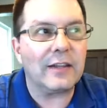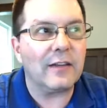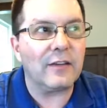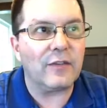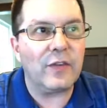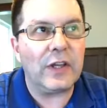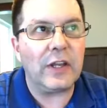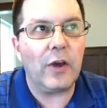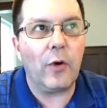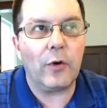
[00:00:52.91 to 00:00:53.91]
in this
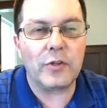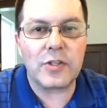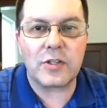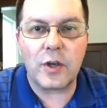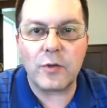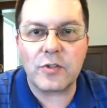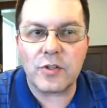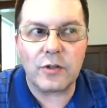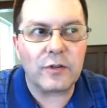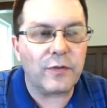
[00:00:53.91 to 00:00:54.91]
video or just go
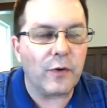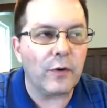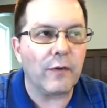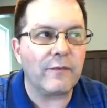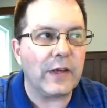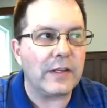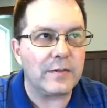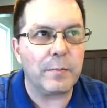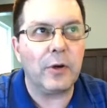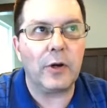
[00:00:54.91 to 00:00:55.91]
search for it on
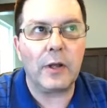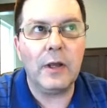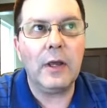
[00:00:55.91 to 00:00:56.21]
Facebook